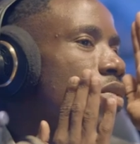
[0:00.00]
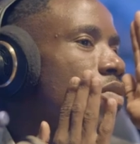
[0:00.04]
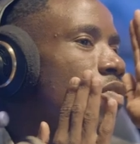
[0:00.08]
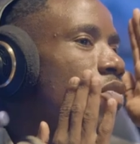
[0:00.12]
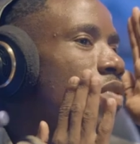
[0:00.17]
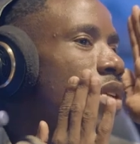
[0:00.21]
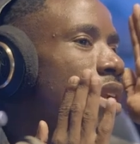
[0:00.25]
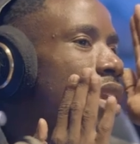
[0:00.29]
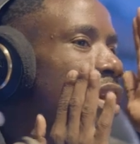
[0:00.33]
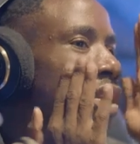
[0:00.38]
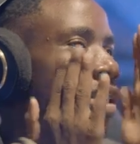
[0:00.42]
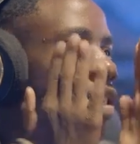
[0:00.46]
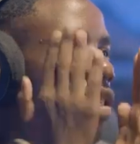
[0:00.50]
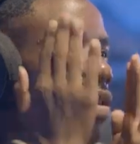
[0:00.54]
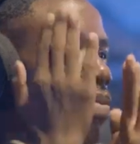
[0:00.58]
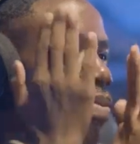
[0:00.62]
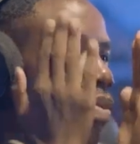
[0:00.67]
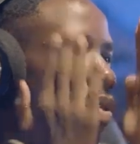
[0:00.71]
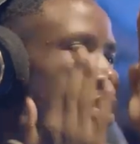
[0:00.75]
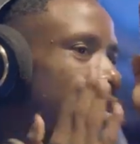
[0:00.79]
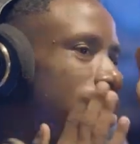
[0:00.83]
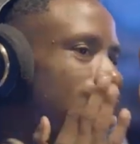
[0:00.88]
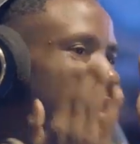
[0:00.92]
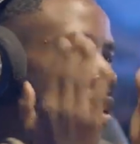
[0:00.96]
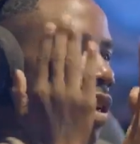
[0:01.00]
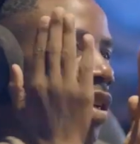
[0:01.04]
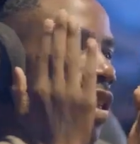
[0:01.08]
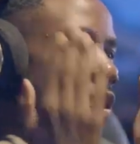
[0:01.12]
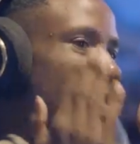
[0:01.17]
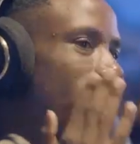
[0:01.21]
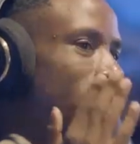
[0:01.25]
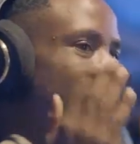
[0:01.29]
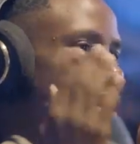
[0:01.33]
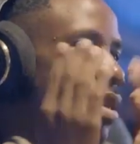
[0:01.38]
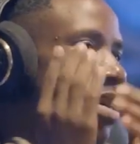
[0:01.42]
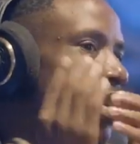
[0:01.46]
really smoothen
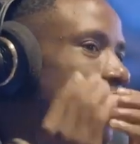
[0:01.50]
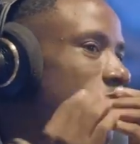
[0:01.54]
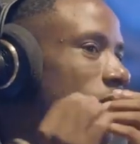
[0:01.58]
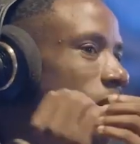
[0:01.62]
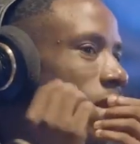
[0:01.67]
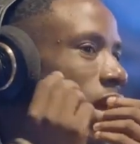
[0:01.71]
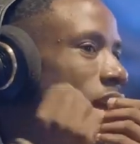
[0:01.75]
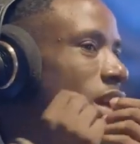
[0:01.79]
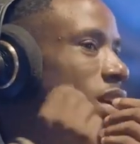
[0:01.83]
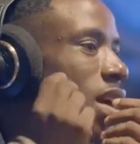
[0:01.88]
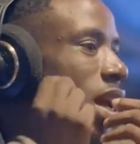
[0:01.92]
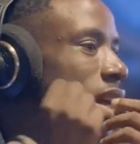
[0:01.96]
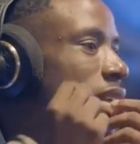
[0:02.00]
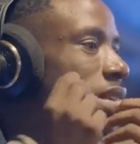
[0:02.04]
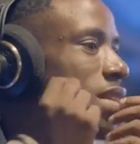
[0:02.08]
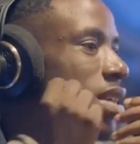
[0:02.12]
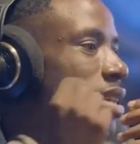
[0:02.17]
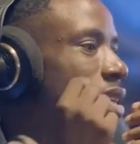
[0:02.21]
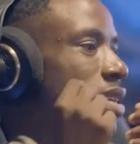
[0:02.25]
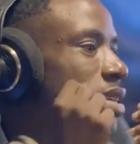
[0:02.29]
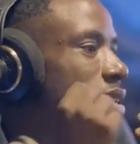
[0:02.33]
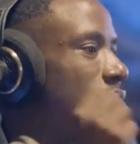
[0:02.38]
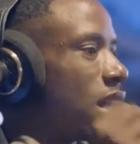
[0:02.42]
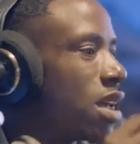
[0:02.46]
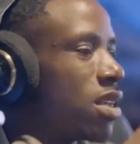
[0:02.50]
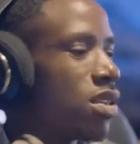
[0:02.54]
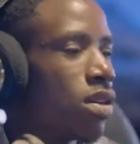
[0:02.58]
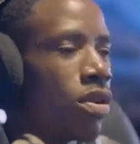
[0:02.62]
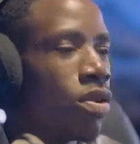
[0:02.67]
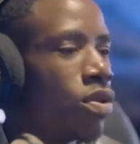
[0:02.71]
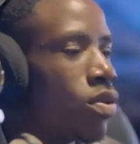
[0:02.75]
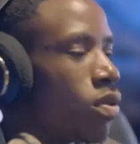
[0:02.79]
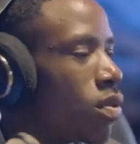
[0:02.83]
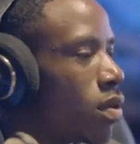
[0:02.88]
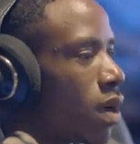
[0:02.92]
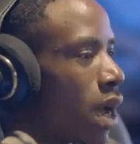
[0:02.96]
the person. You can't see the texture.
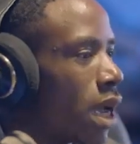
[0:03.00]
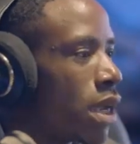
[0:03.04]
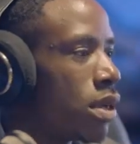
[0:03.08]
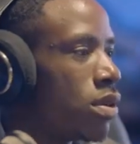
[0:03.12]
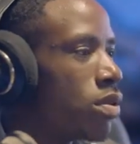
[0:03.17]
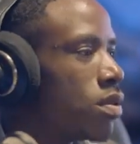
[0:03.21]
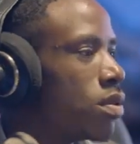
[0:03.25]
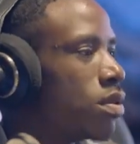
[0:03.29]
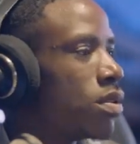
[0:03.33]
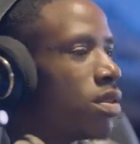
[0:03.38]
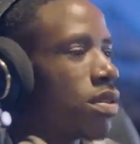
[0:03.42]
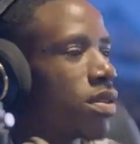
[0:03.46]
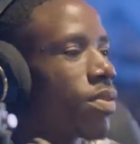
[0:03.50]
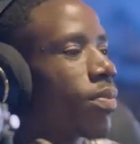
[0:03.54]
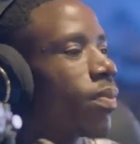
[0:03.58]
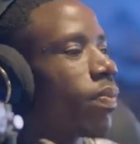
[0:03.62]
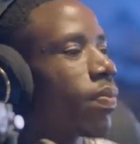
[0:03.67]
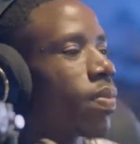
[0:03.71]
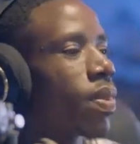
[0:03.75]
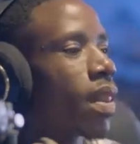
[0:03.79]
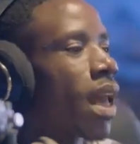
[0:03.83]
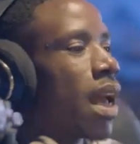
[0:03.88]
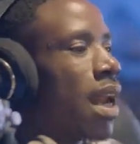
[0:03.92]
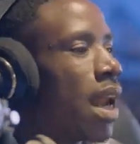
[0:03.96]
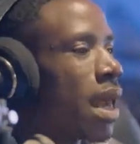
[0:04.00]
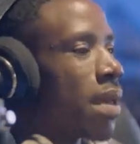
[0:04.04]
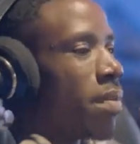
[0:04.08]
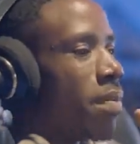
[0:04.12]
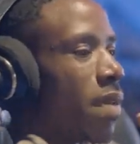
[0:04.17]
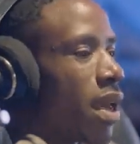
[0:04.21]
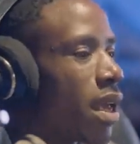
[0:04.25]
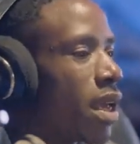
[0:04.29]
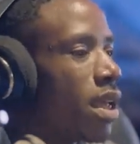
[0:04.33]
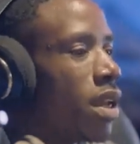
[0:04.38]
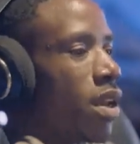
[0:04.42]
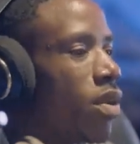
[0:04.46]
No, I don't. I like
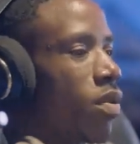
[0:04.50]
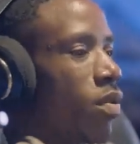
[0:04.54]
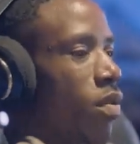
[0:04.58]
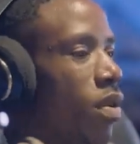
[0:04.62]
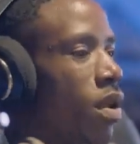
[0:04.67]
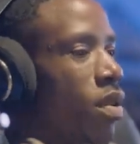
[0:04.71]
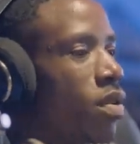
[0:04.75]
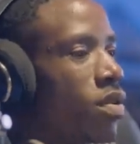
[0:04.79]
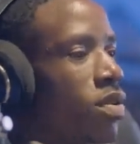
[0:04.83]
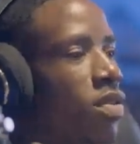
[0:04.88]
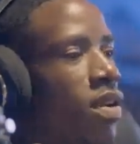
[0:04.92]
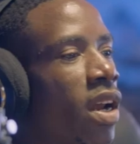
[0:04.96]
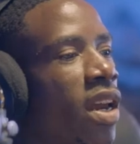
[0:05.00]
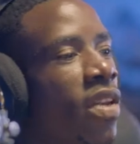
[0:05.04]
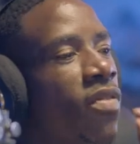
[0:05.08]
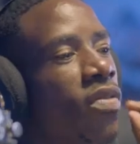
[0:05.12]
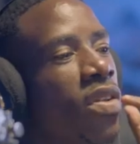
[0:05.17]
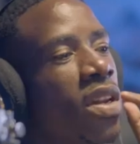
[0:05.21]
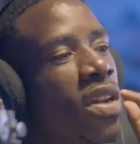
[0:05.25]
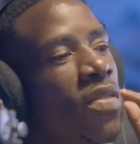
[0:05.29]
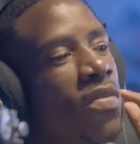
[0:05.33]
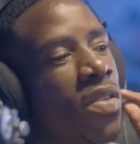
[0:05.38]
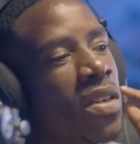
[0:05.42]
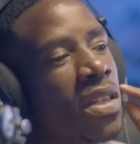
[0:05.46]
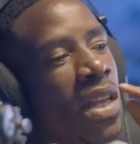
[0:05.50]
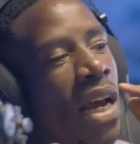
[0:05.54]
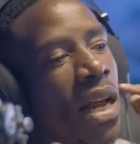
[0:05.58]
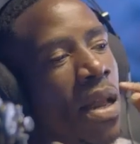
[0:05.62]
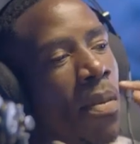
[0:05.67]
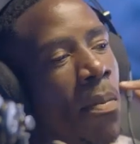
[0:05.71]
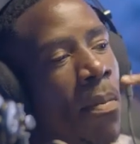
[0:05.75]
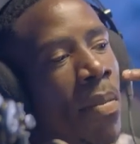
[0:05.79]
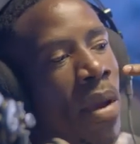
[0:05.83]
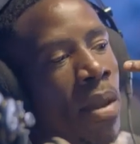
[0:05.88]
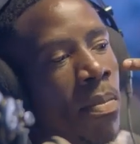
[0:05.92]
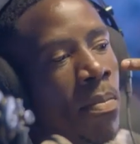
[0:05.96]
making it real. So even if it's
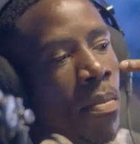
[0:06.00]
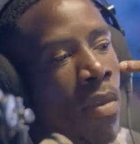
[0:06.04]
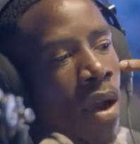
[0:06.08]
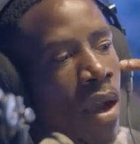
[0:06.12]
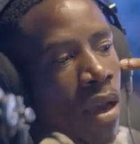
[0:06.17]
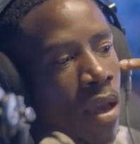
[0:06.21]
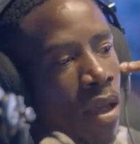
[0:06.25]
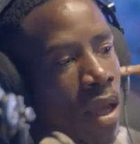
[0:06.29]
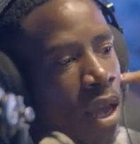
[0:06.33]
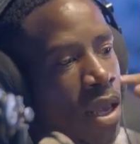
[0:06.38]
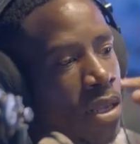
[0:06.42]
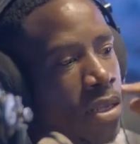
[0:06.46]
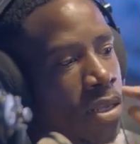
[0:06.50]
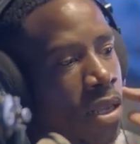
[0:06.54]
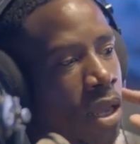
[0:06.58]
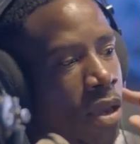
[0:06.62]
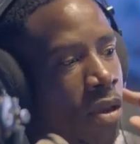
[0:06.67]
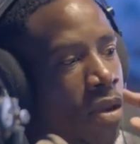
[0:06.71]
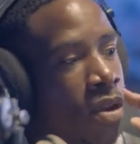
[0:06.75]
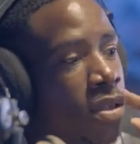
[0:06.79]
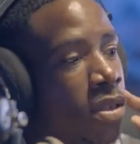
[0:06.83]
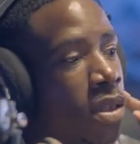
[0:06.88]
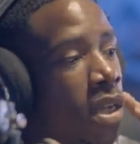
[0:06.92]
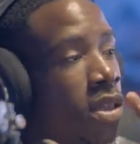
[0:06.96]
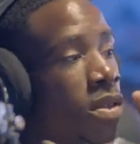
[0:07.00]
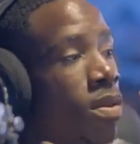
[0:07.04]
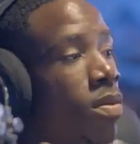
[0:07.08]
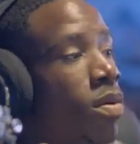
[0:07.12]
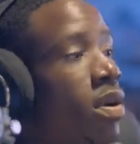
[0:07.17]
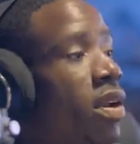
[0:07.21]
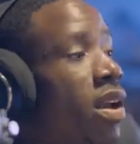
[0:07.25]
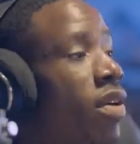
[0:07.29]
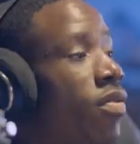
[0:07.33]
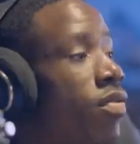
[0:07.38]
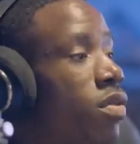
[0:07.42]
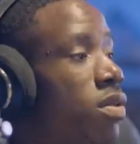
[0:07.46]
that bed mark that is there, because there's
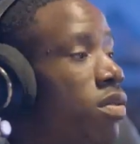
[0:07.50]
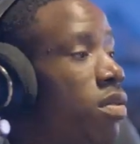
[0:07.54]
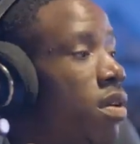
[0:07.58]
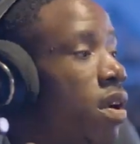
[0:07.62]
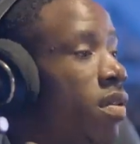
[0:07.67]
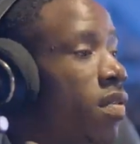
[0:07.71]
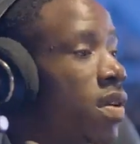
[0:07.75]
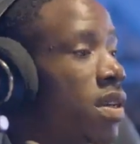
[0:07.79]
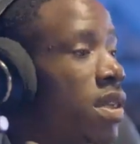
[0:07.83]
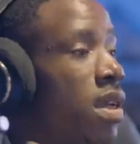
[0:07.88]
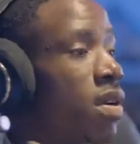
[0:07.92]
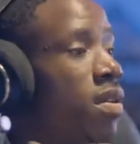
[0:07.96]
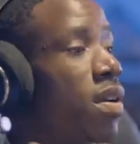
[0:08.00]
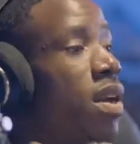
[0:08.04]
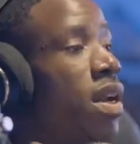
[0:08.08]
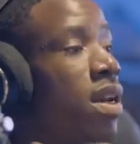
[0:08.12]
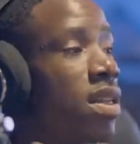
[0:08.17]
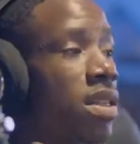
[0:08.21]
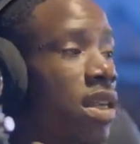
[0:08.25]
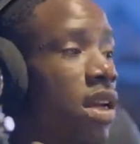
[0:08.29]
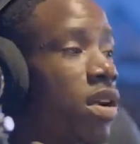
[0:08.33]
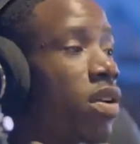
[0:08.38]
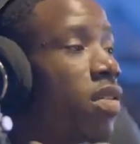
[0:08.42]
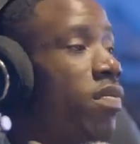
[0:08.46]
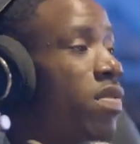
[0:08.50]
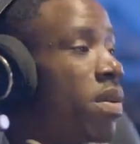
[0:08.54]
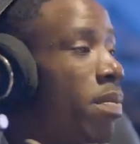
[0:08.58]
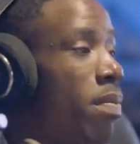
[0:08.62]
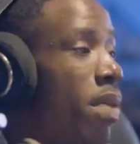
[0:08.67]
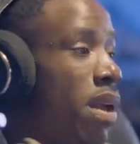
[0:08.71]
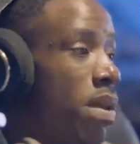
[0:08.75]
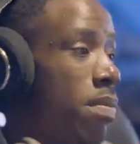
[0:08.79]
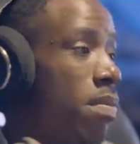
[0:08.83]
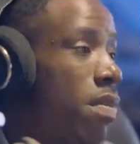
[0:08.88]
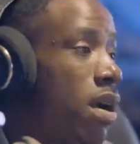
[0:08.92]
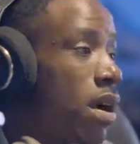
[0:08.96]
some other photographers that take up the
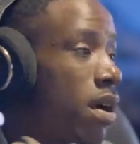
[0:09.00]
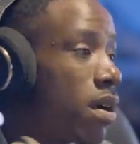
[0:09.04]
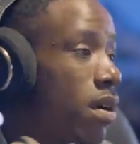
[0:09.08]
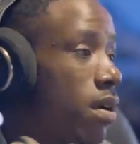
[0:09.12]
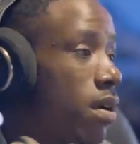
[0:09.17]
bed mark.